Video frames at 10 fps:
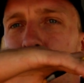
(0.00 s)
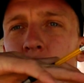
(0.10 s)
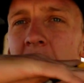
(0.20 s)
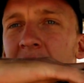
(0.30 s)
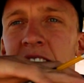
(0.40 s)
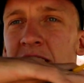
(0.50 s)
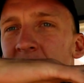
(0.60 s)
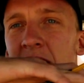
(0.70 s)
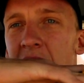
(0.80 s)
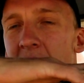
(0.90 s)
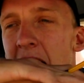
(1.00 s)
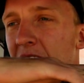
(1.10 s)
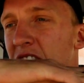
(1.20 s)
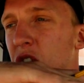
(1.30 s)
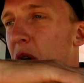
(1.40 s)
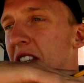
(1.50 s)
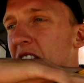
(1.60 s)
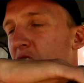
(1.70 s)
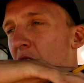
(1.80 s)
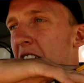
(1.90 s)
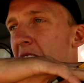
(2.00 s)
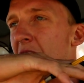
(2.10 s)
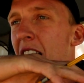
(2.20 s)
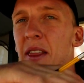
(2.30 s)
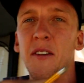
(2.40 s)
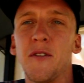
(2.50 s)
graters and squeezes the grain out and then